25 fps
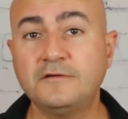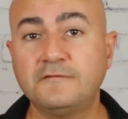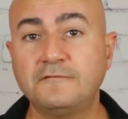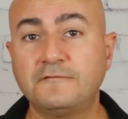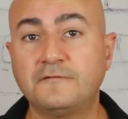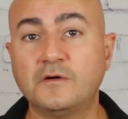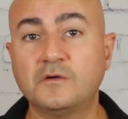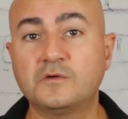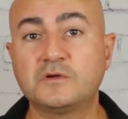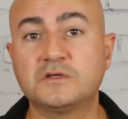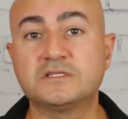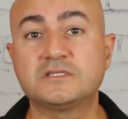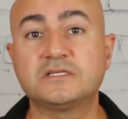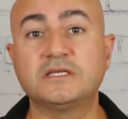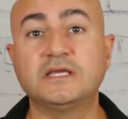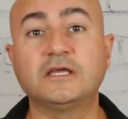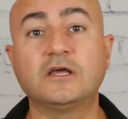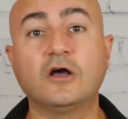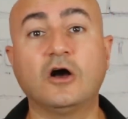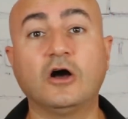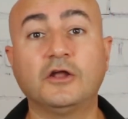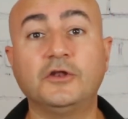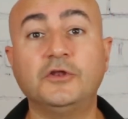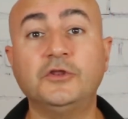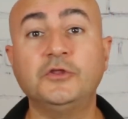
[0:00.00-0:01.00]
of focusing
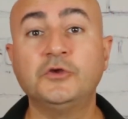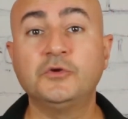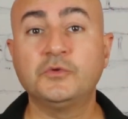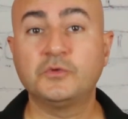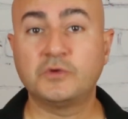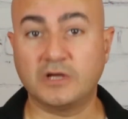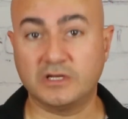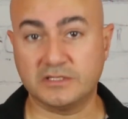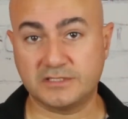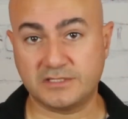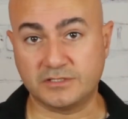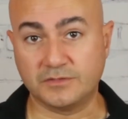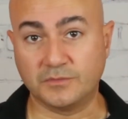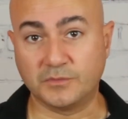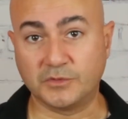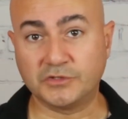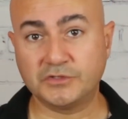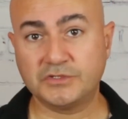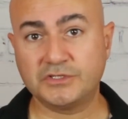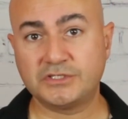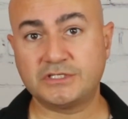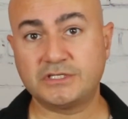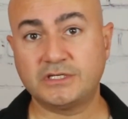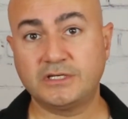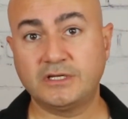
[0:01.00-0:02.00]
on new
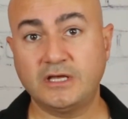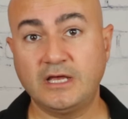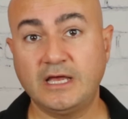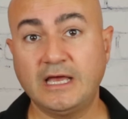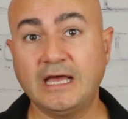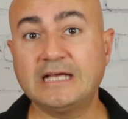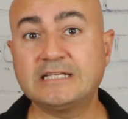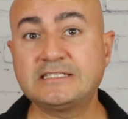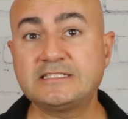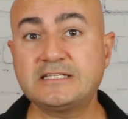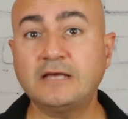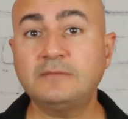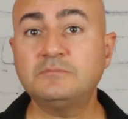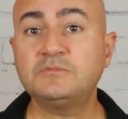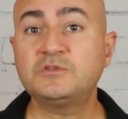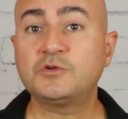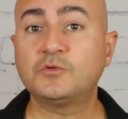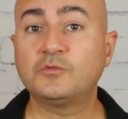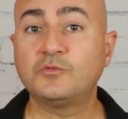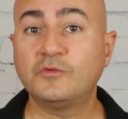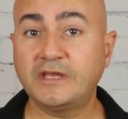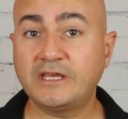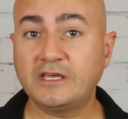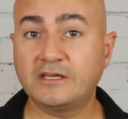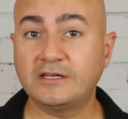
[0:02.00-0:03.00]
customers, attempt to
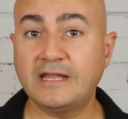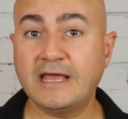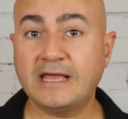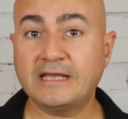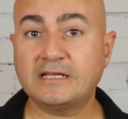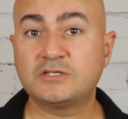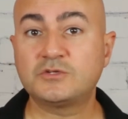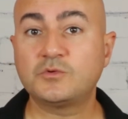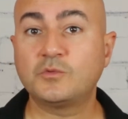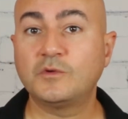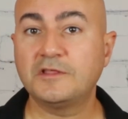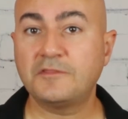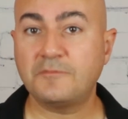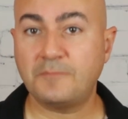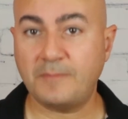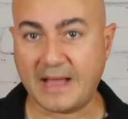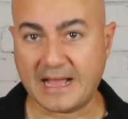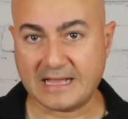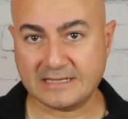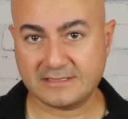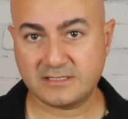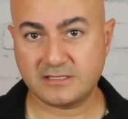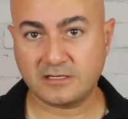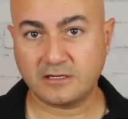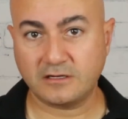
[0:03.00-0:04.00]
reconnect with
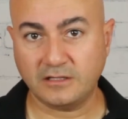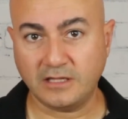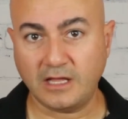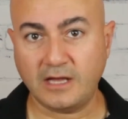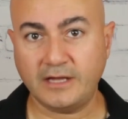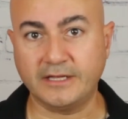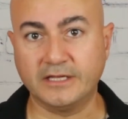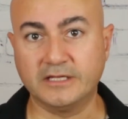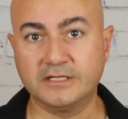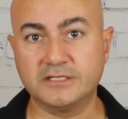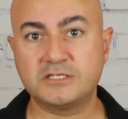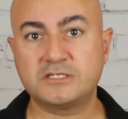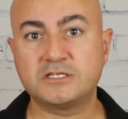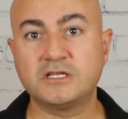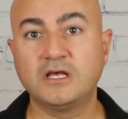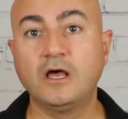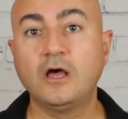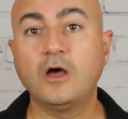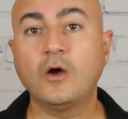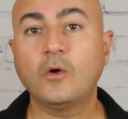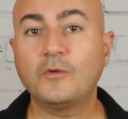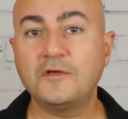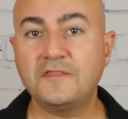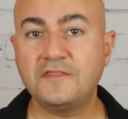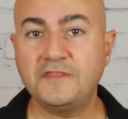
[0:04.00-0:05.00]
past clients
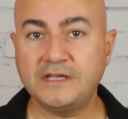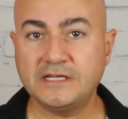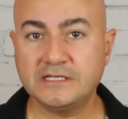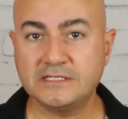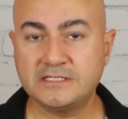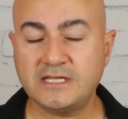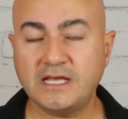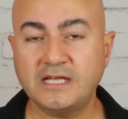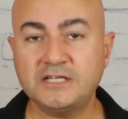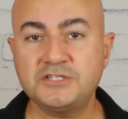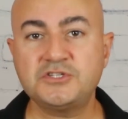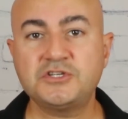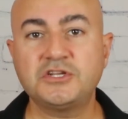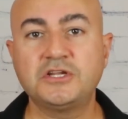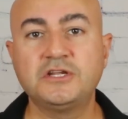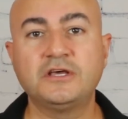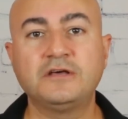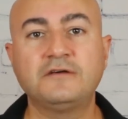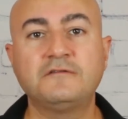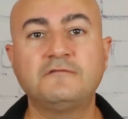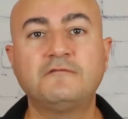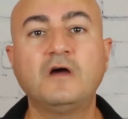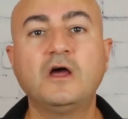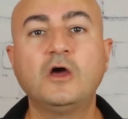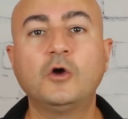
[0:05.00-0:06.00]
with the intention
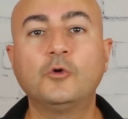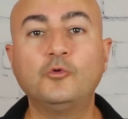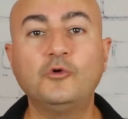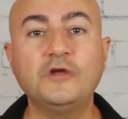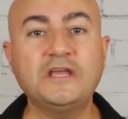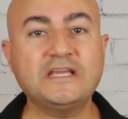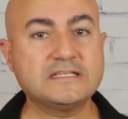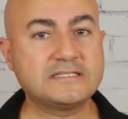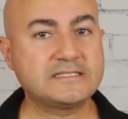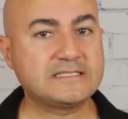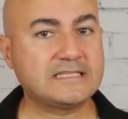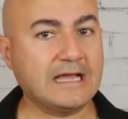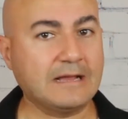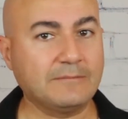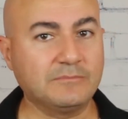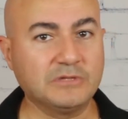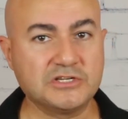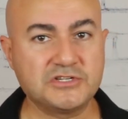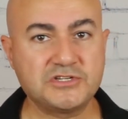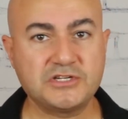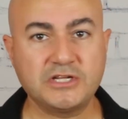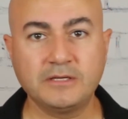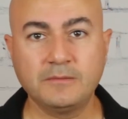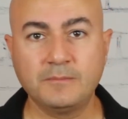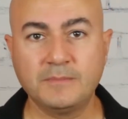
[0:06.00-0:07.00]
of
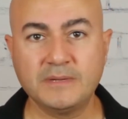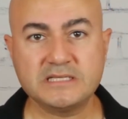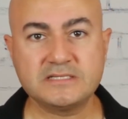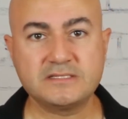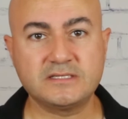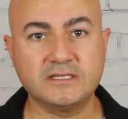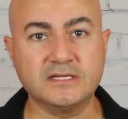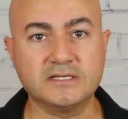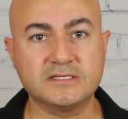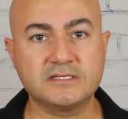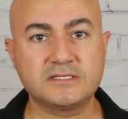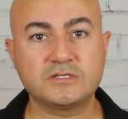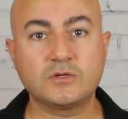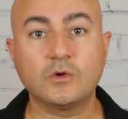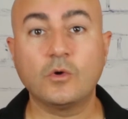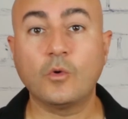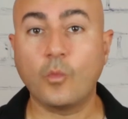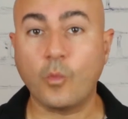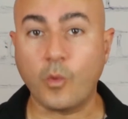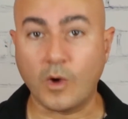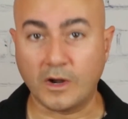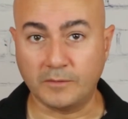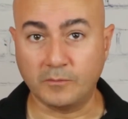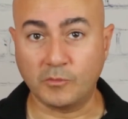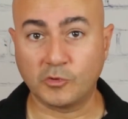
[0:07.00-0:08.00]
re-establishing business
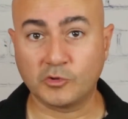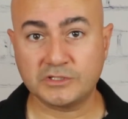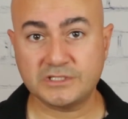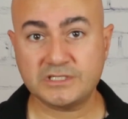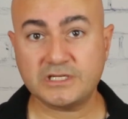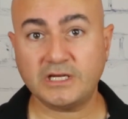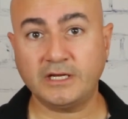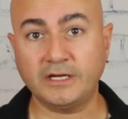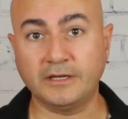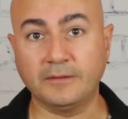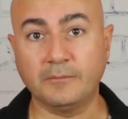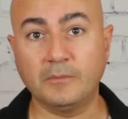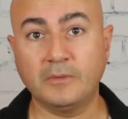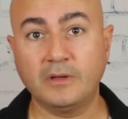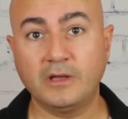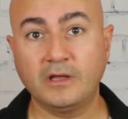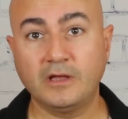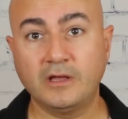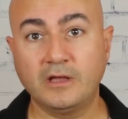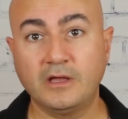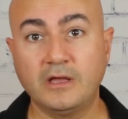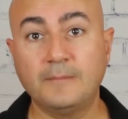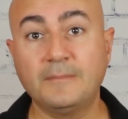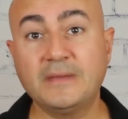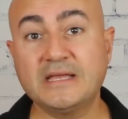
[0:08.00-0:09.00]
one more time,
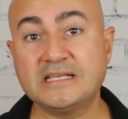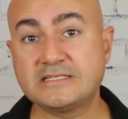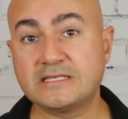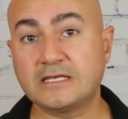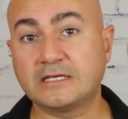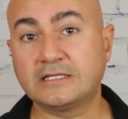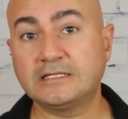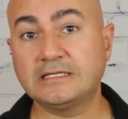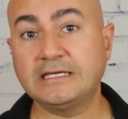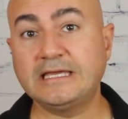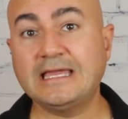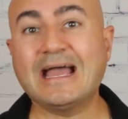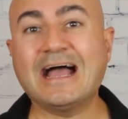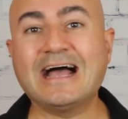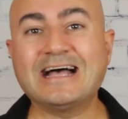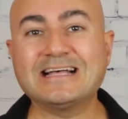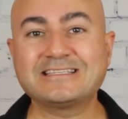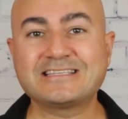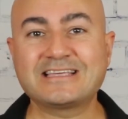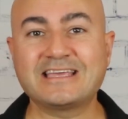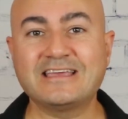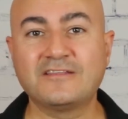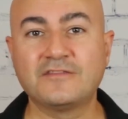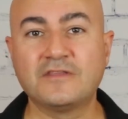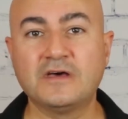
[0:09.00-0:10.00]
basically
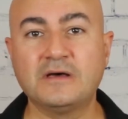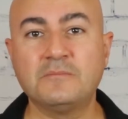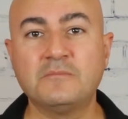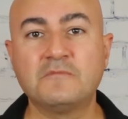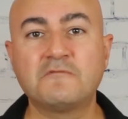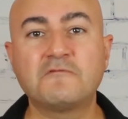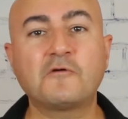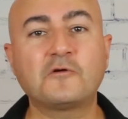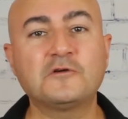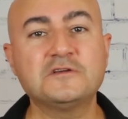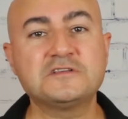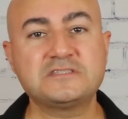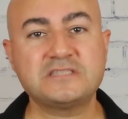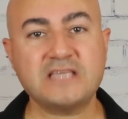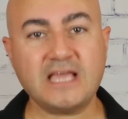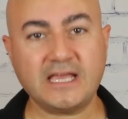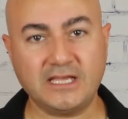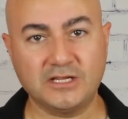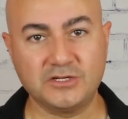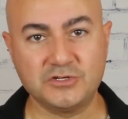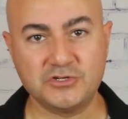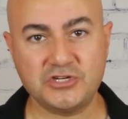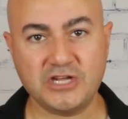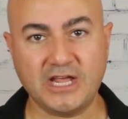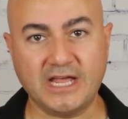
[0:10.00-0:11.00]
asking them for a
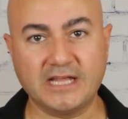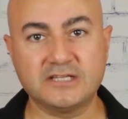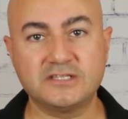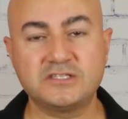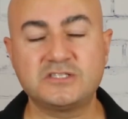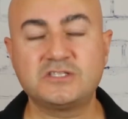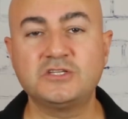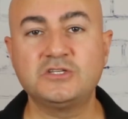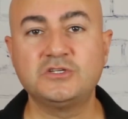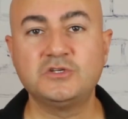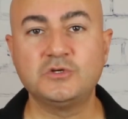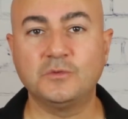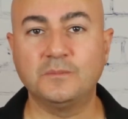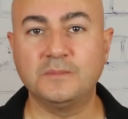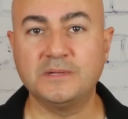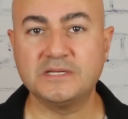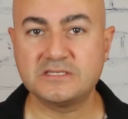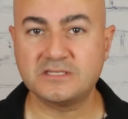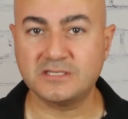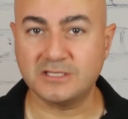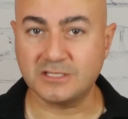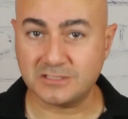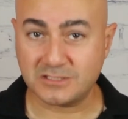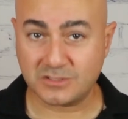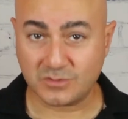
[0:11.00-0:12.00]
second chance to do
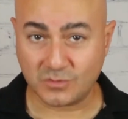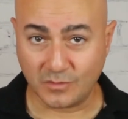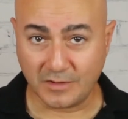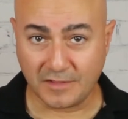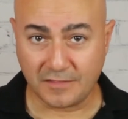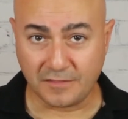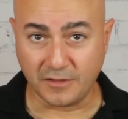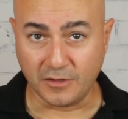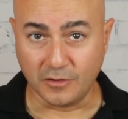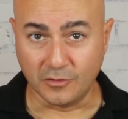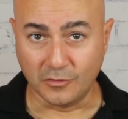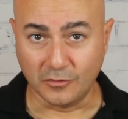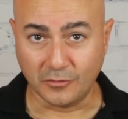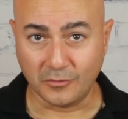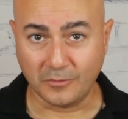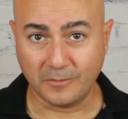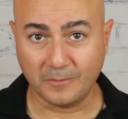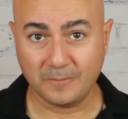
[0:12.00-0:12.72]
business with you.